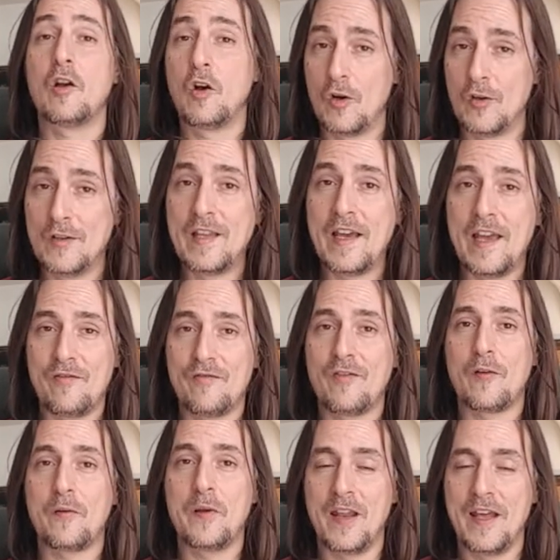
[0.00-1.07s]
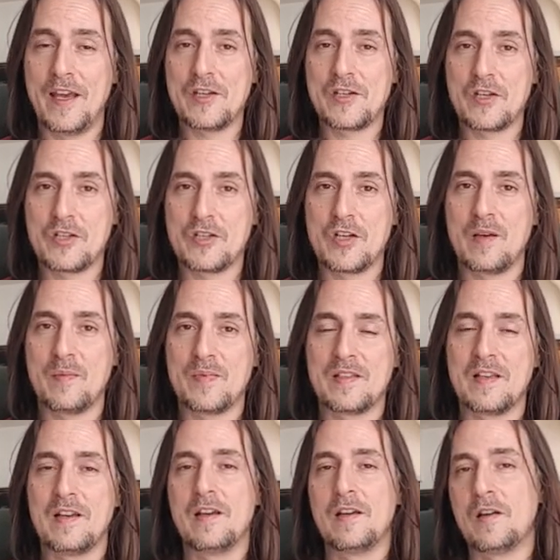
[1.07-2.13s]
Good day for
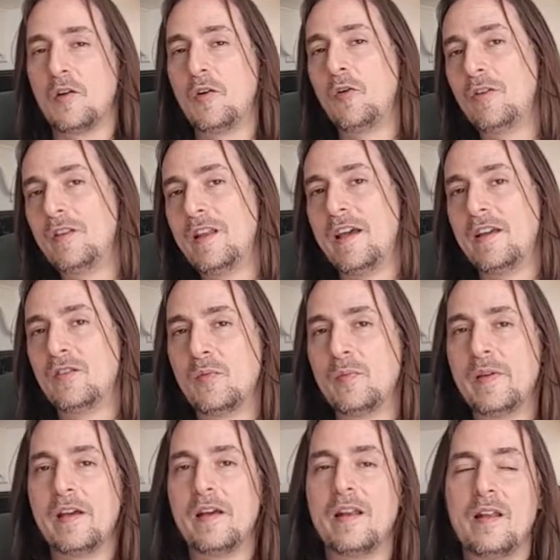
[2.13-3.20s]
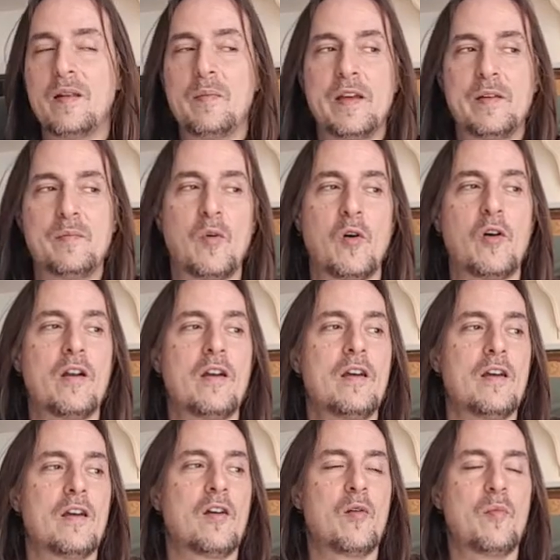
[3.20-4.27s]
relationships. Good day to be a little bit more
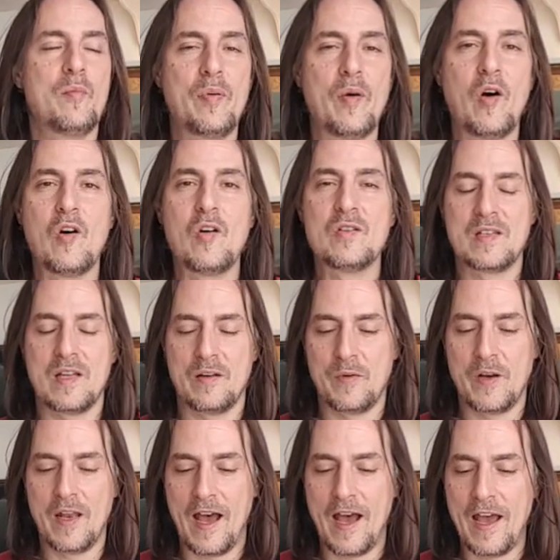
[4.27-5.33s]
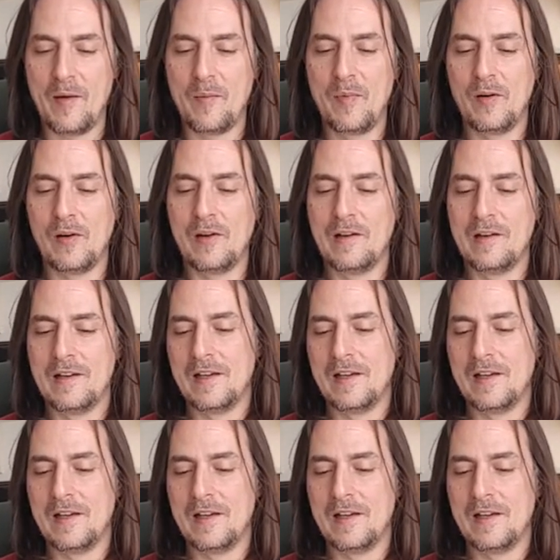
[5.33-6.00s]
composed and reliable,